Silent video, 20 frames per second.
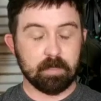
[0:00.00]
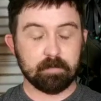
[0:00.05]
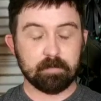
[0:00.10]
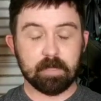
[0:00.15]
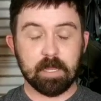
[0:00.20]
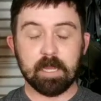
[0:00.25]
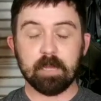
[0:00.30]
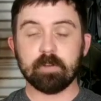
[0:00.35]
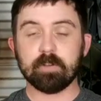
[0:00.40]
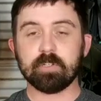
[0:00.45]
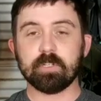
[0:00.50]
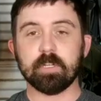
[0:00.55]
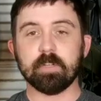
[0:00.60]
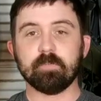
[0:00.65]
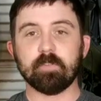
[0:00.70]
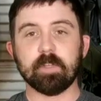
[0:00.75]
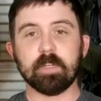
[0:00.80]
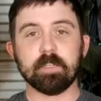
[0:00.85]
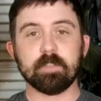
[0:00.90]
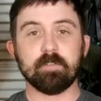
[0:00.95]

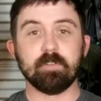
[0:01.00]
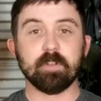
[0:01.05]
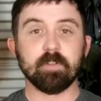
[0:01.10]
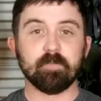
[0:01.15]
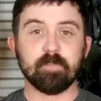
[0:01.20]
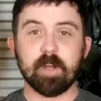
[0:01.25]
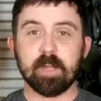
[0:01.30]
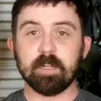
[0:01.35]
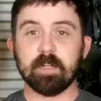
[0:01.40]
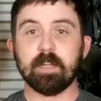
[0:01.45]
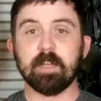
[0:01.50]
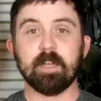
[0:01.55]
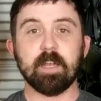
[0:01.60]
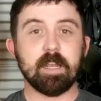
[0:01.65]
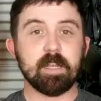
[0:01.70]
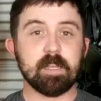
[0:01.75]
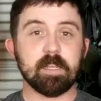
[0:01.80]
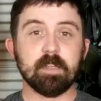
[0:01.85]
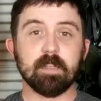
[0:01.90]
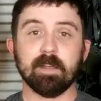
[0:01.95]
handkerchief, and you can find it at
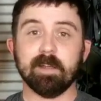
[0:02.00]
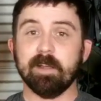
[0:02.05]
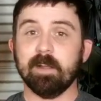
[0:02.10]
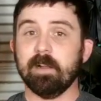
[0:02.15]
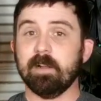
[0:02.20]
any